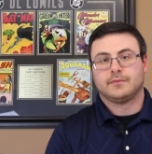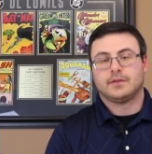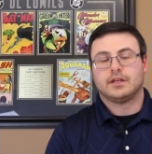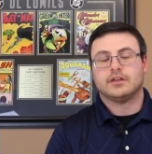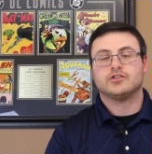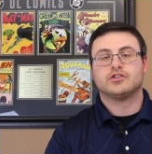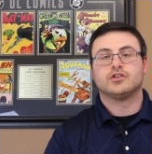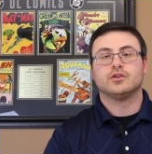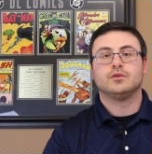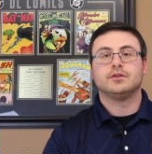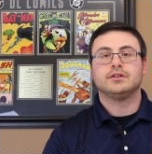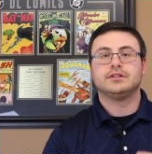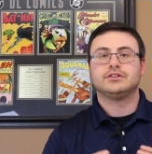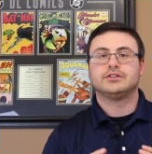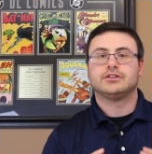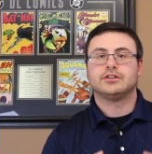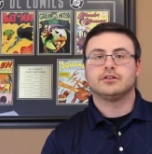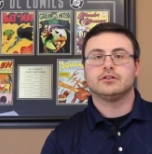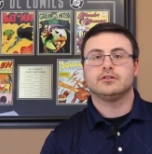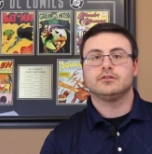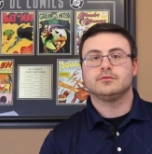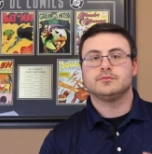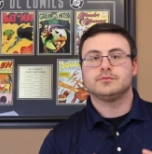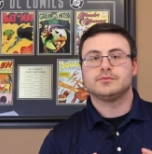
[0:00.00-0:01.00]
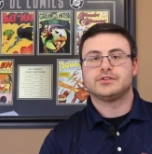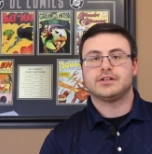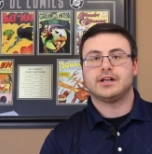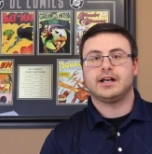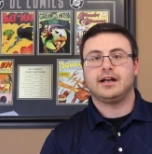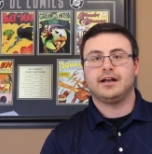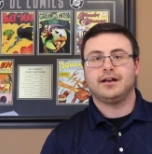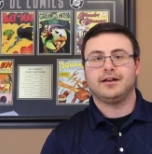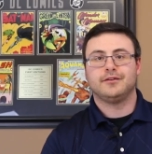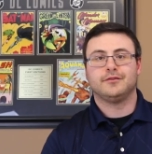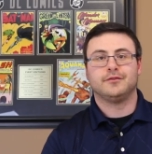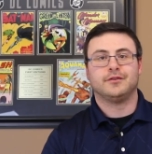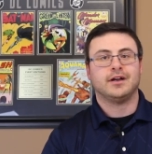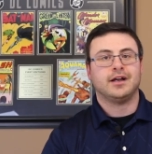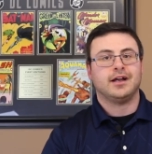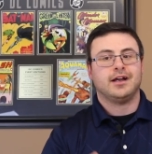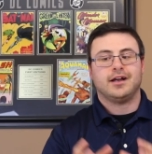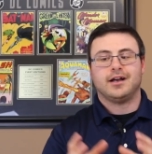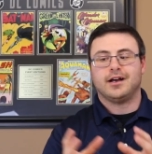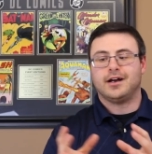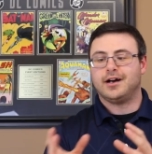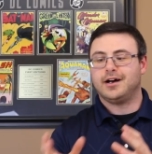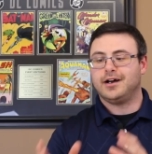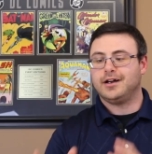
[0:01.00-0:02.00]
So in terms of
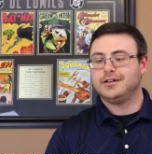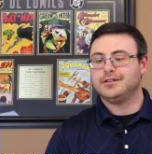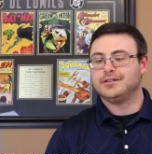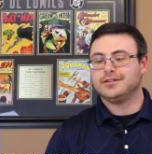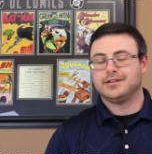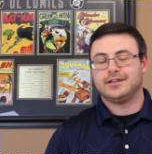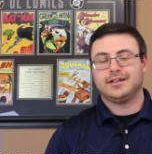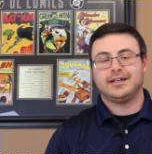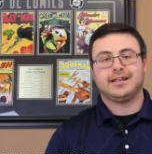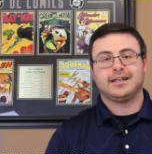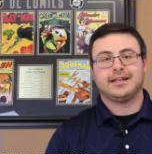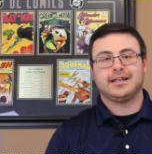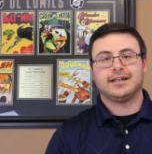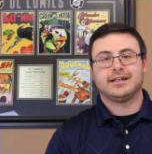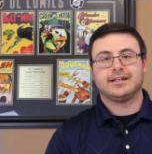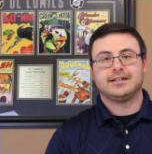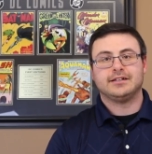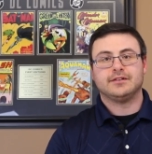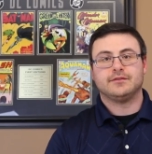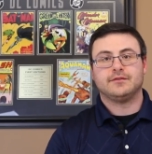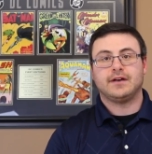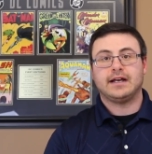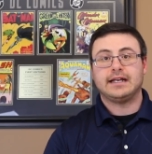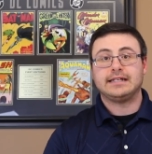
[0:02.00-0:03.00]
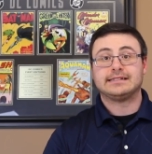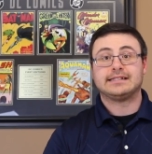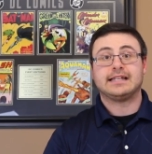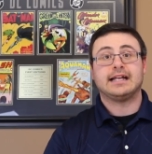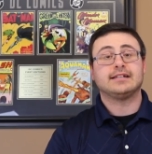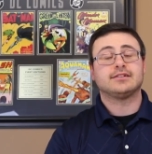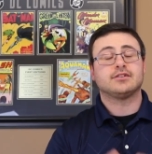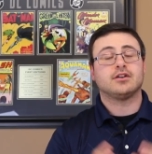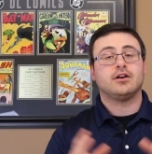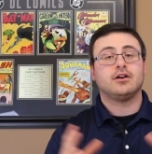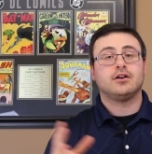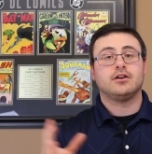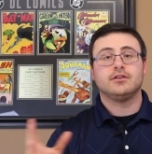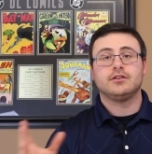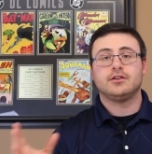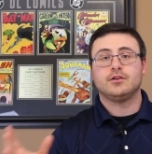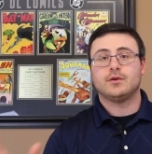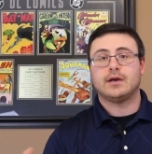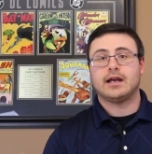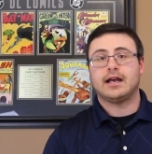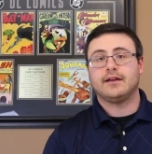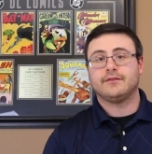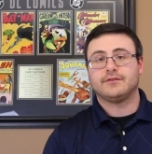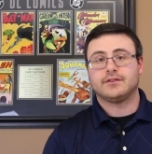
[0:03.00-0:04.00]
unlinking a device, that's all you
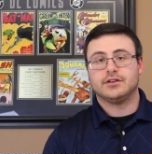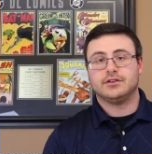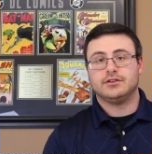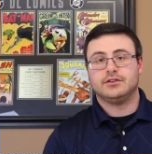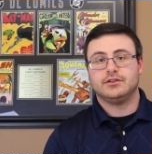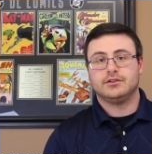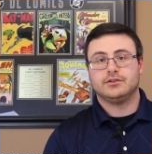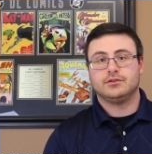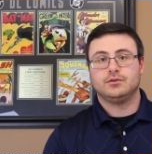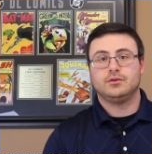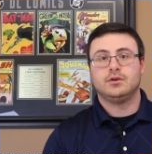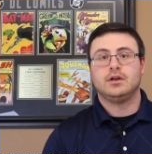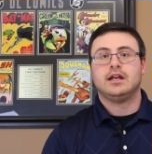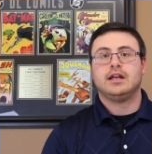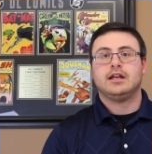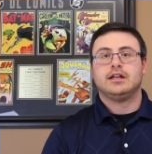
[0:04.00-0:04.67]
have to do.